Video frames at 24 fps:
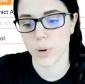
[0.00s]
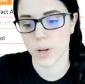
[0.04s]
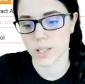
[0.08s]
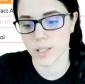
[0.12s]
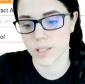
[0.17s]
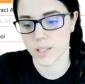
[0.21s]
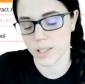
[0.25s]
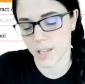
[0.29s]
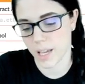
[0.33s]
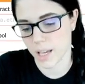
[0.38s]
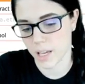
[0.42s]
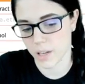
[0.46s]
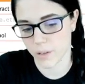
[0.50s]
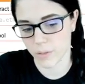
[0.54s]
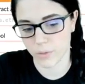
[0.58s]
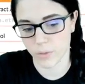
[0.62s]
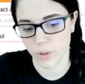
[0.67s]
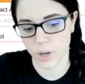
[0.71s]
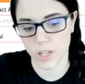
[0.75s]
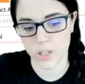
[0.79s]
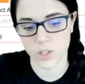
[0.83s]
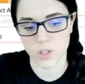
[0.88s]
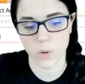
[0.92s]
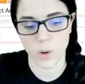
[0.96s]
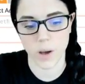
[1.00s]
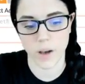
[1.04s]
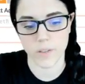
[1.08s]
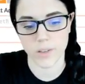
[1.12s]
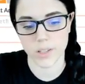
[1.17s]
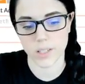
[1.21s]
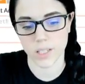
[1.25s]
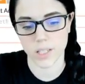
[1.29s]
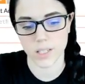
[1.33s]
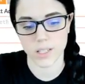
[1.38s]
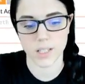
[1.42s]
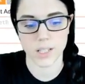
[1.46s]
You'd press save, right?
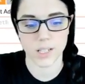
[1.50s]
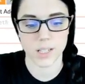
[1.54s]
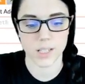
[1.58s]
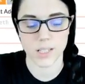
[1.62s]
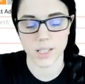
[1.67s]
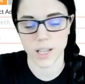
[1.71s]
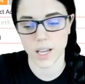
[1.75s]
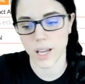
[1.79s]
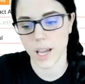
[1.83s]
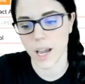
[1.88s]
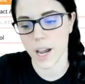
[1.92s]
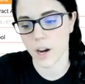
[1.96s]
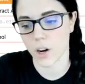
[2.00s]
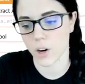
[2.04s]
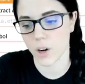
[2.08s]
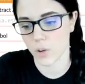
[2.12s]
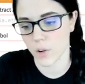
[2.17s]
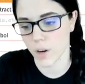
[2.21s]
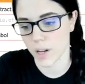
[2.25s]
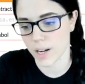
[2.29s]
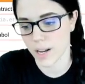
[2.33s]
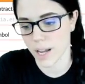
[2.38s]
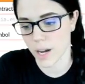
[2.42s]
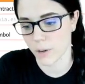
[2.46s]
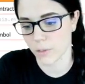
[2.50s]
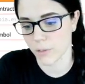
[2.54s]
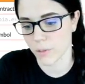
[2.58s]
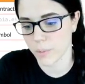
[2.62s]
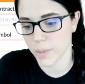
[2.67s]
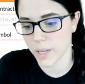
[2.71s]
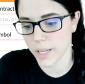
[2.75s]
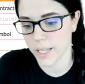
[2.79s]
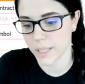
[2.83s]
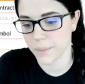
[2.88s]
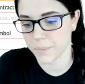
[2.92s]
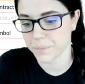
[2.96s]
So obviously it's going to say error right
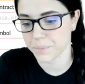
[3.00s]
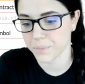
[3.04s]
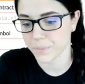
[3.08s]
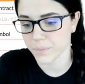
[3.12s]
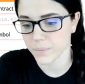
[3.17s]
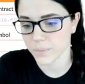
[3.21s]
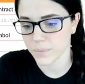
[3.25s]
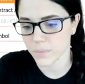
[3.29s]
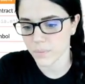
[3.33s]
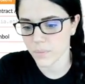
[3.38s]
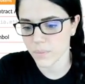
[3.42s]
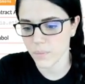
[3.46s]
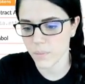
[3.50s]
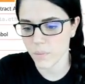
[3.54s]
now for me.